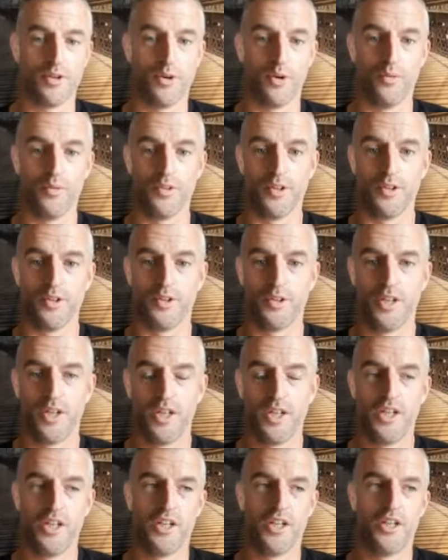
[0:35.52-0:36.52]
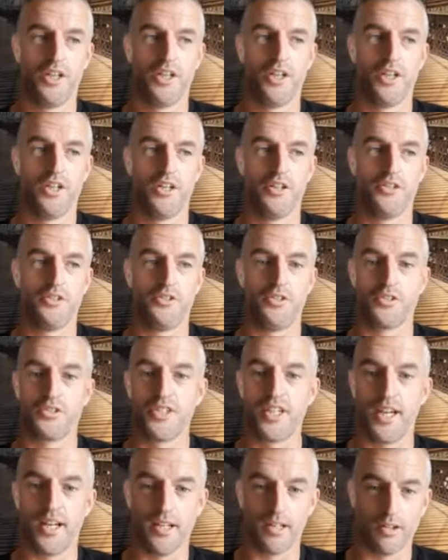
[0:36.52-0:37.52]
other than
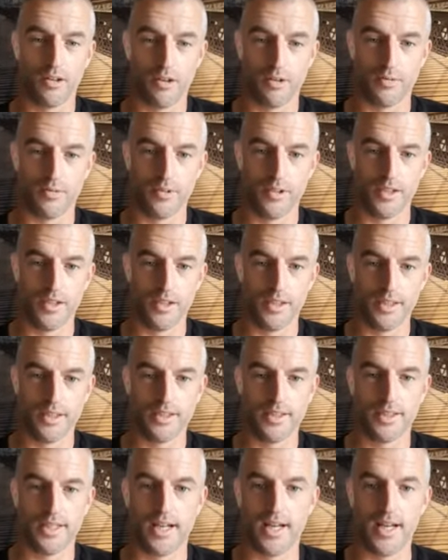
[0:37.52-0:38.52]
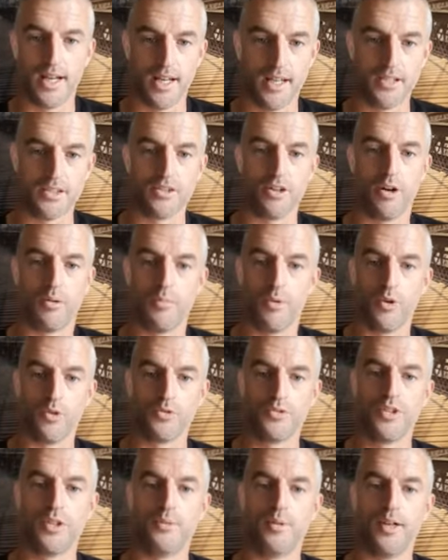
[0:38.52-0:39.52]
just getting along really and there's a lot
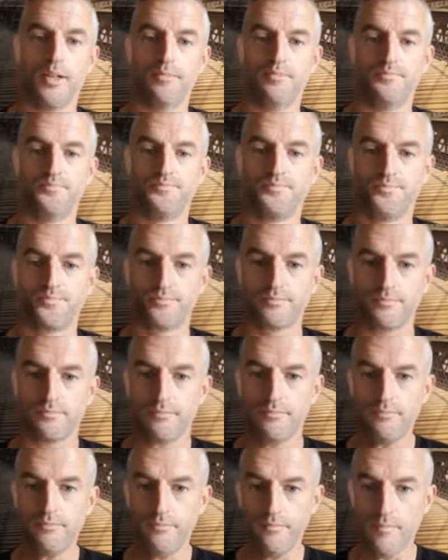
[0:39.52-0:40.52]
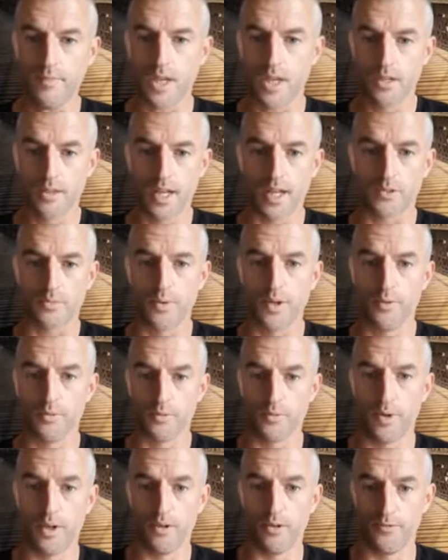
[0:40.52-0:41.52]
more to it. That's when I
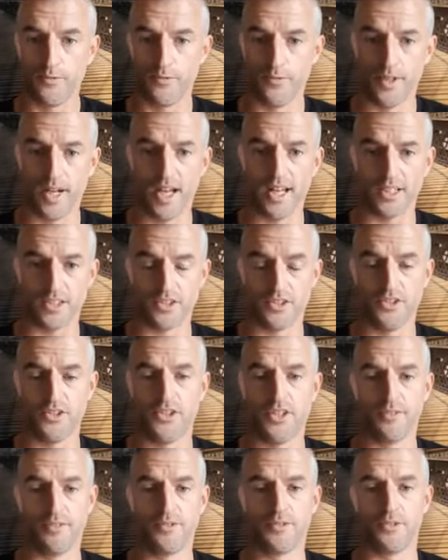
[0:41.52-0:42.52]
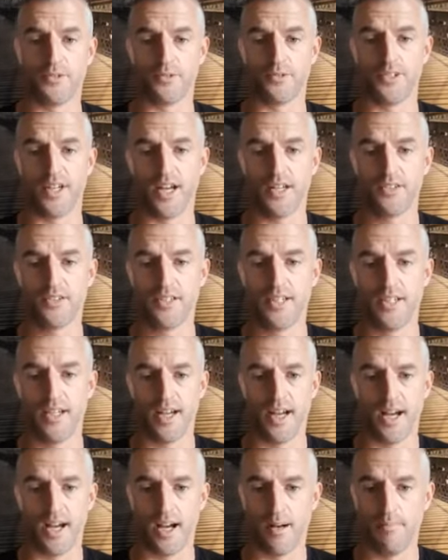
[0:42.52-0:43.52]
was aware of Alex's shift success
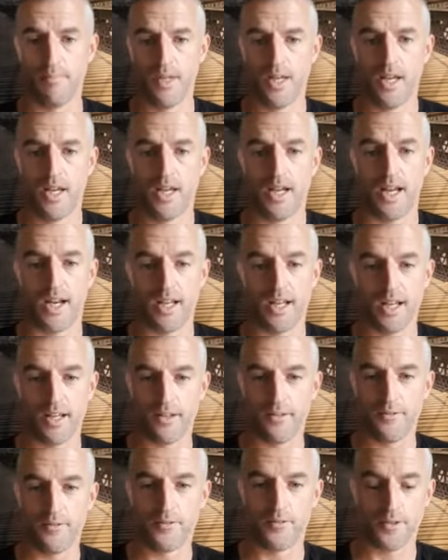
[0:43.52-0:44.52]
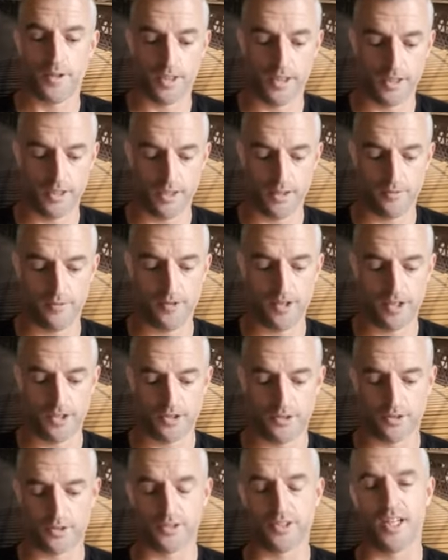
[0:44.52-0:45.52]
um, and at the, the uh,
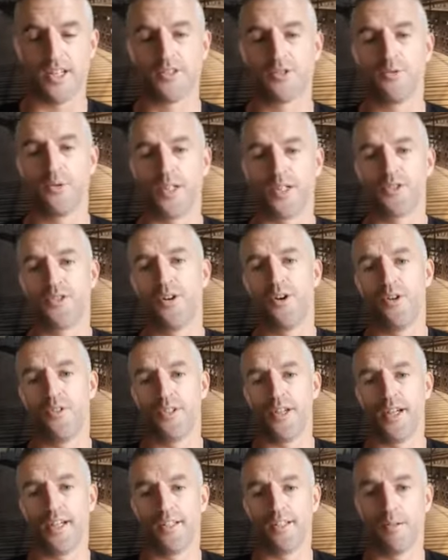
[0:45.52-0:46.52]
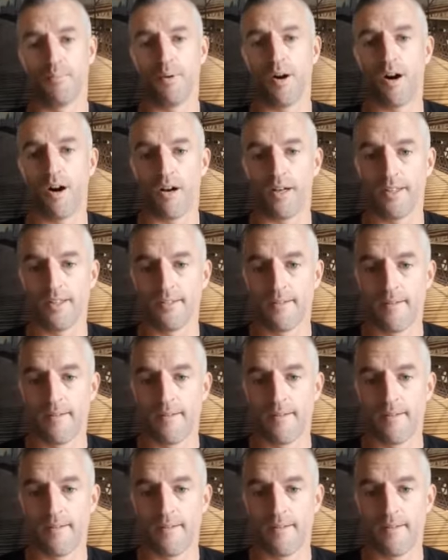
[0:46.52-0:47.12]
first success quick start date, goodbye.